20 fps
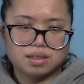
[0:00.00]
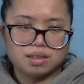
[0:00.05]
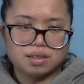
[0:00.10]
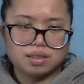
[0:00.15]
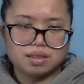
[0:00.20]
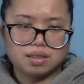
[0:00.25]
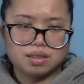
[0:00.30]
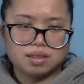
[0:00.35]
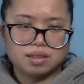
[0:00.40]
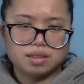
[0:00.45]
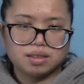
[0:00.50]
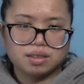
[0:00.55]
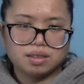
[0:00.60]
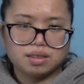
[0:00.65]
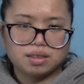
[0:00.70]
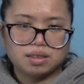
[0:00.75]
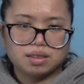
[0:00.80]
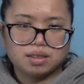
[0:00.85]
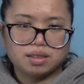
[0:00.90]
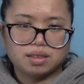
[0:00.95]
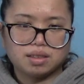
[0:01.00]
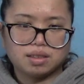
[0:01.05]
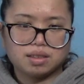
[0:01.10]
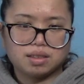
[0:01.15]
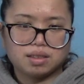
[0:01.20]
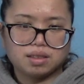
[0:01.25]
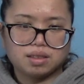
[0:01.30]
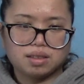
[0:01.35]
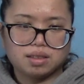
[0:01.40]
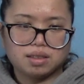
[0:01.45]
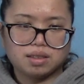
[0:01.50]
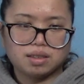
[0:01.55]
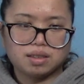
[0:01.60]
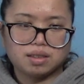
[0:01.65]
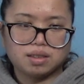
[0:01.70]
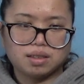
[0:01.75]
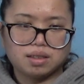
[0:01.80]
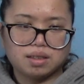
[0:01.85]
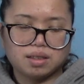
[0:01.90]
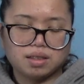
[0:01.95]

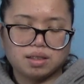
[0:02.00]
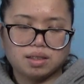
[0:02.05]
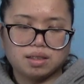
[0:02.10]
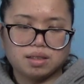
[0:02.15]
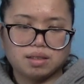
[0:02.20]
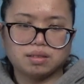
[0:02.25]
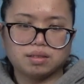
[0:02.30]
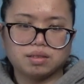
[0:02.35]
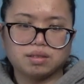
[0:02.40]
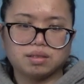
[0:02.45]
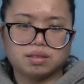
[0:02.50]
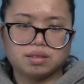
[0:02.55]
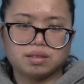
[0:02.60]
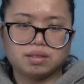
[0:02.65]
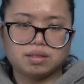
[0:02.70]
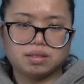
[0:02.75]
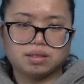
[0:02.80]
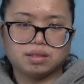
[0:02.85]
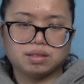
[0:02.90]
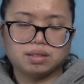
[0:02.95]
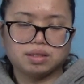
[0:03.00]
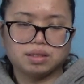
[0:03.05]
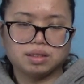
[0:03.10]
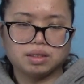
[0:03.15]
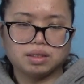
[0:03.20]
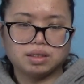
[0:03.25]
(not speaking)